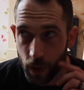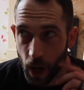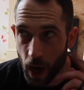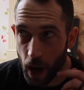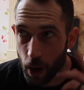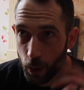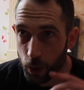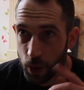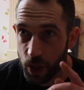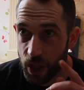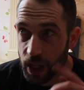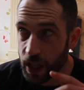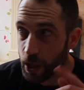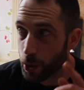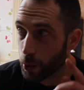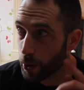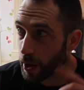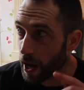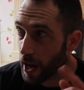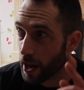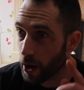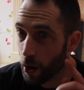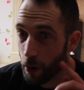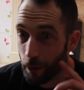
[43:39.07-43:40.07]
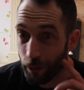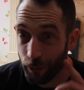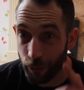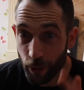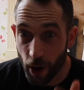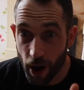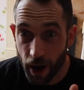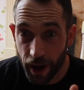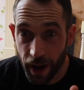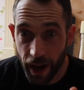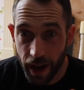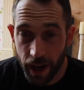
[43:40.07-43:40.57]
will see you again on
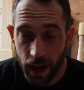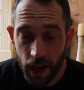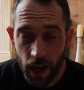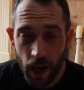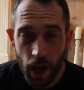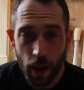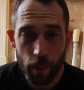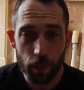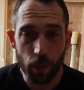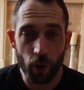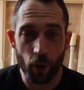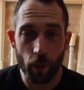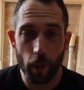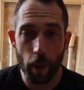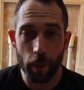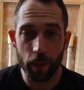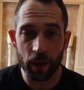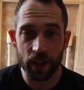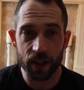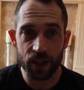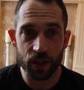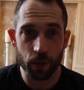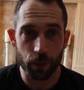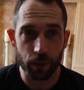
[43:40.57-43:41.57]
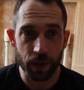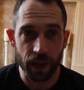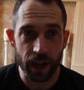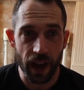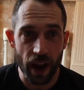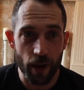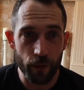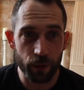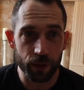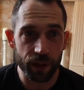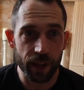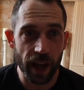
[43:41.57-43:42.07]
Friday. But remember, there's something
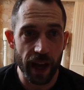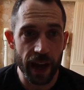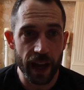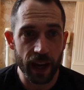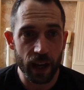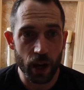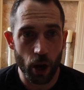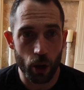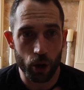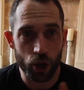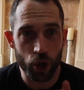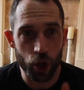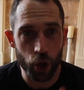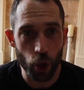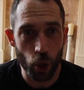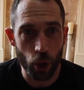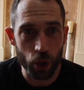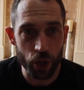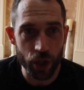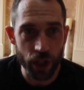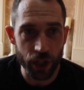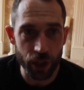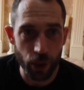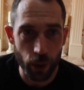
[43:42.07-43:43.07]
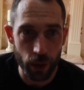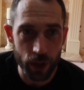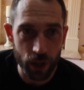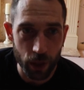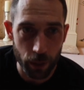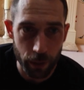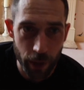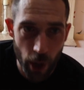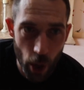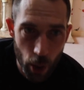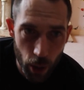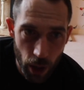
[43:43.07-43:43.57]
every day. Coach Georgie doing
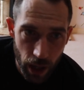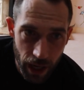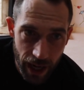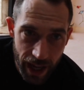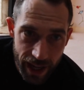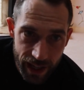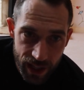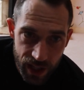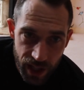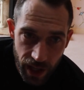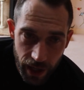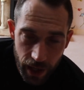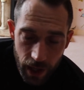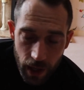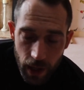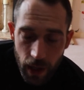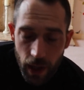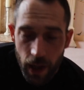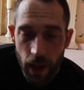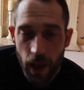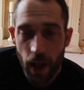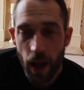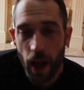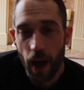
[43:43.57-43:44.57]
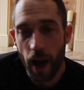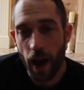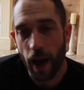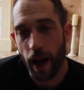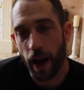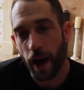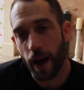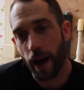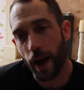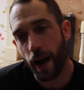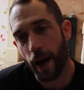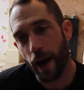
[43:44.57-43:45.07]
some yoga later
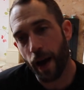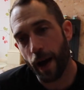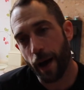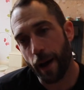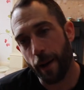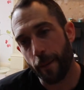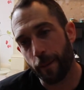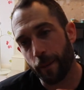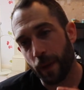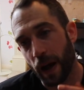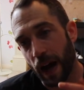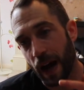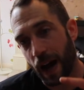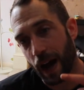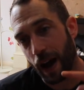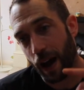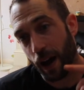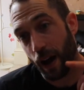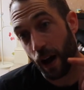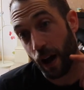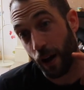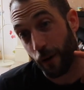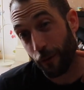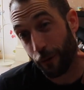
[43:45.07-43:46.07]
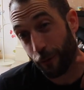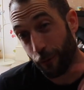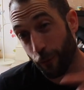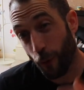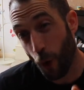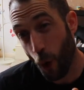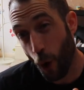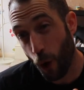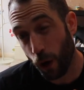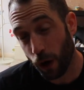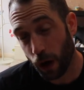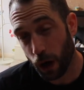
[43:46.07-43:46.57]
at
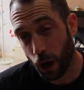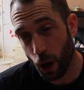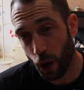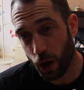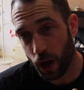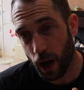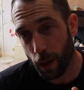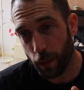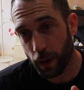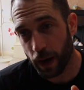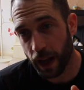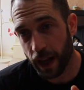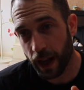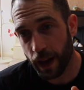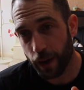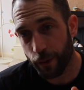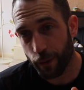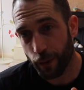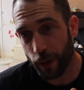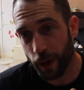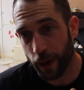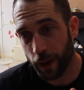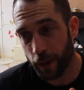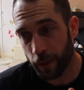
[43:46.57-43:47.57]
4 o'clock, I believe.